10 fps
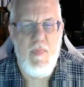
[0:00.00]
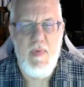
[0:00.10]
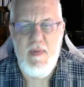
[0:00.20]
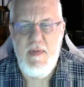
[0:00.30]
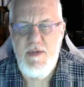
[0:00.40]

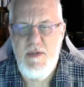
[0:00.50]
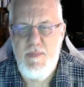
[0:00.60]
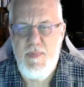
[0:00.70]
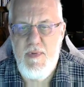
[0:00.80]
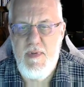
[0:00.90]
Let's
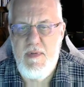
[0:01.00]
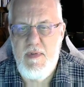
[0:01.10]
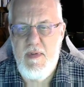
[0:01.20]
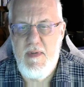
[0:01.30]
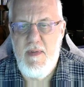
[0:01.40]
just put
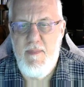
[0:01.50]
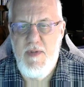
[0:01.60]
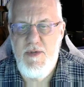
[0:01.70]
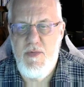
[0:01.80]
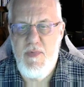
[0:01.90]
a
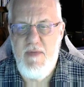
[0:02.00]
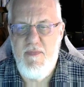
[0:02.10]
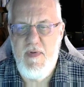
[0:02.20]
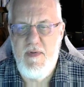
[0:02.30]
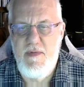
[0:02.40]
bunch of
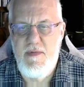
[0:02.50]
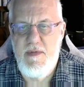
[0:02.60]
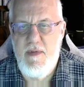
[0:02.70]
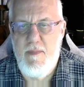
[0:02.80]
wheat fields.